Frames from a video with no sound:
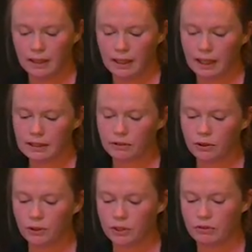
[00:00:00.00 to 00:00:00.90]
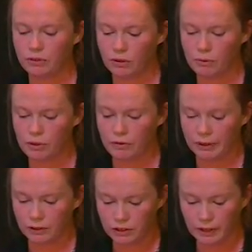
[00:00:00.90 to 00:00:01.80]
and of course the forum's
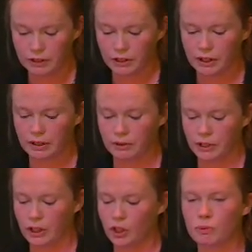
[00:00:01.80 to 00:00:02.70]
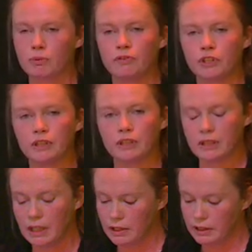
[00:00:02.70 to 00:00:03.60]
final strategy, which includes
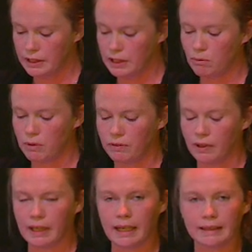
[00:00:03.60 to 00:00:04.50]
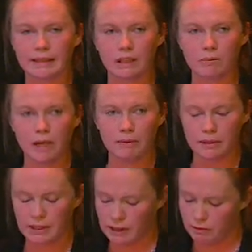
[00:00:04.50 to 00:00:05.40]
provisions to simplify access to payment
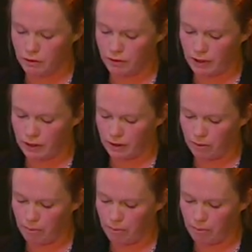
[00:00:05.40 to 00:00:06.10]
systems further.